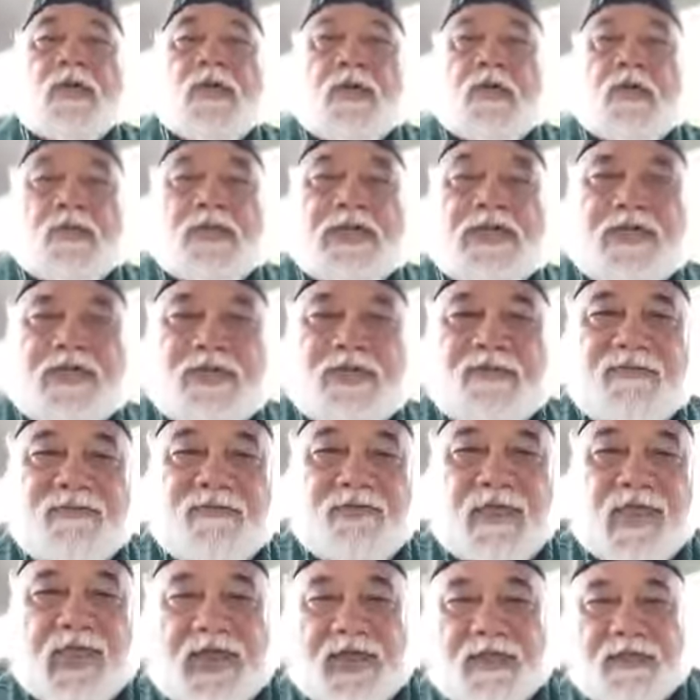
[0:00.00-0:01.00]
We leave
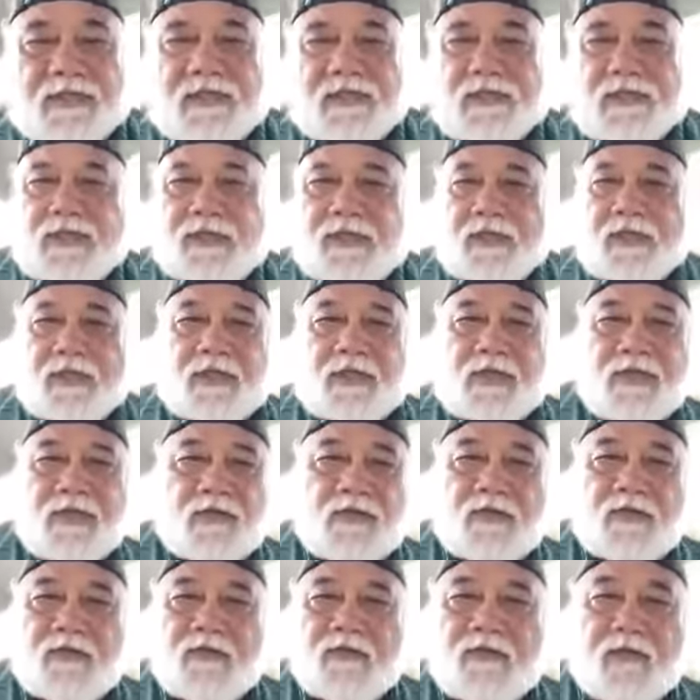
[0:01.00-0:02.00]
that
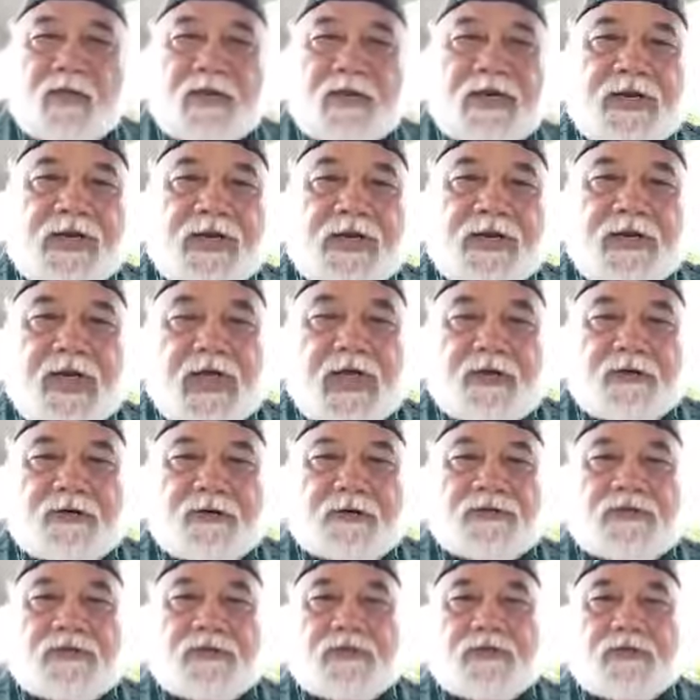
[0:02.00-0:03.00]
48
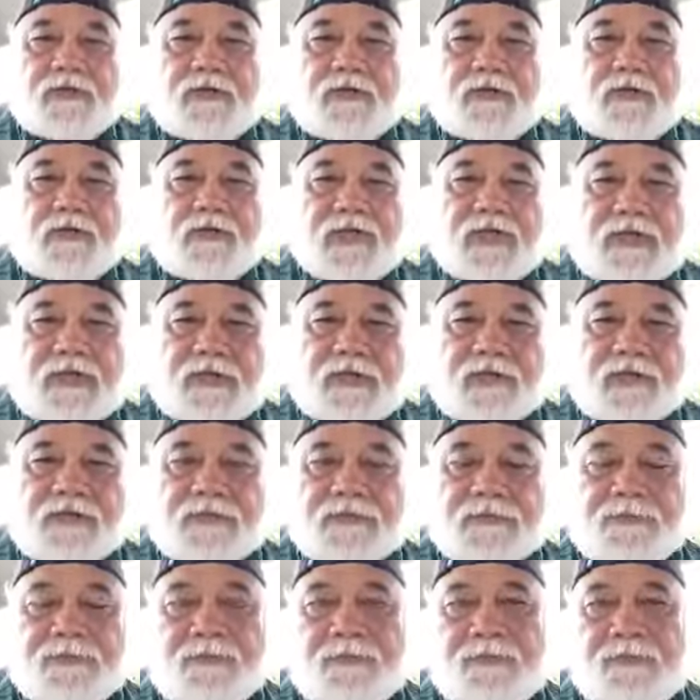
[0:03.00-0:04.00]
hours, 2 days.